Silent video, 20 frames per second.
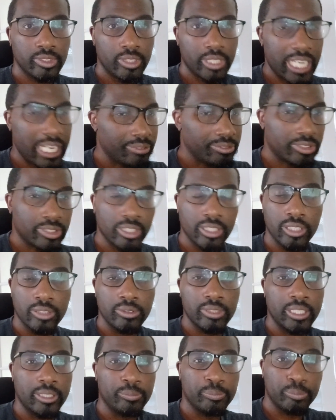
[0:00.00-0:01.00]

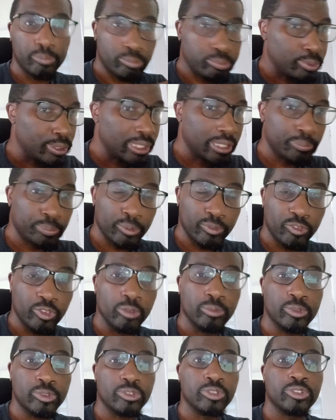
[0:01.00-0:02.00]
Absolutely brilliant
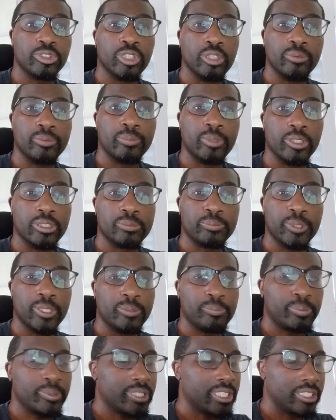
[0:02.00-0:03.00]
performance from Tottenham Hotspur.
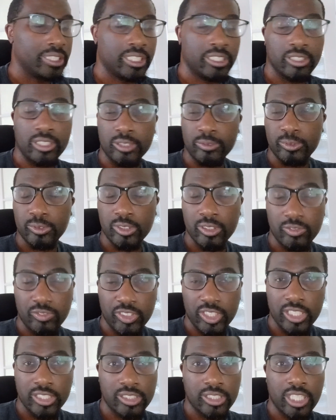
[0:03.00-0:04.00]
Beginning of the
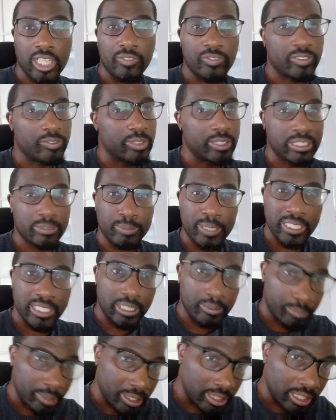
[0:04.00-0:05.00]
first half, I've explained
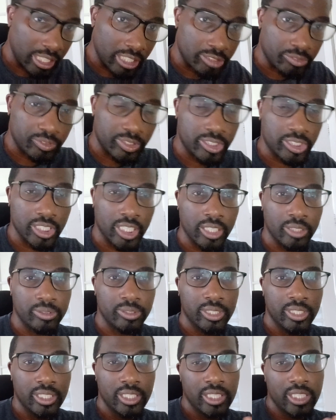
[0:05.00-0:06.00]
it in my last video.
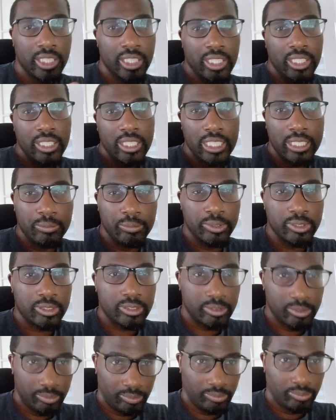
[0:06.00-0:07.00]
It
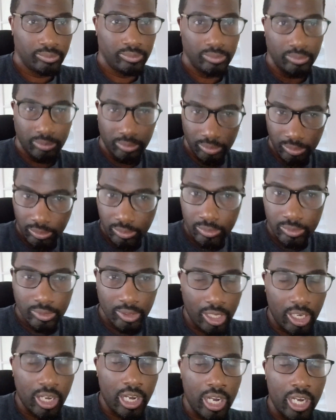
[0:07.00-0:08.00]
was
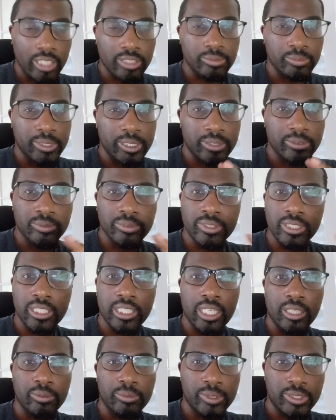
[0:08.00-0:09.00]
hard.
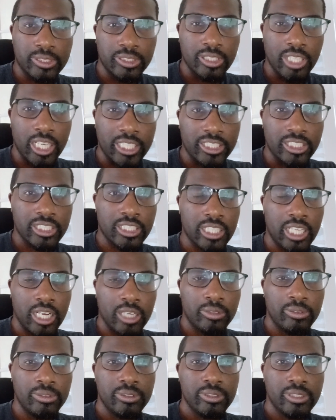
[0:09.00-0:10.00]
We started
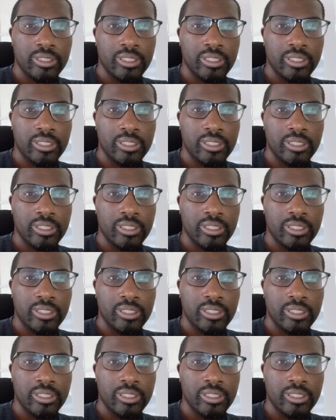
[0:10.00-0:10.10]
slow,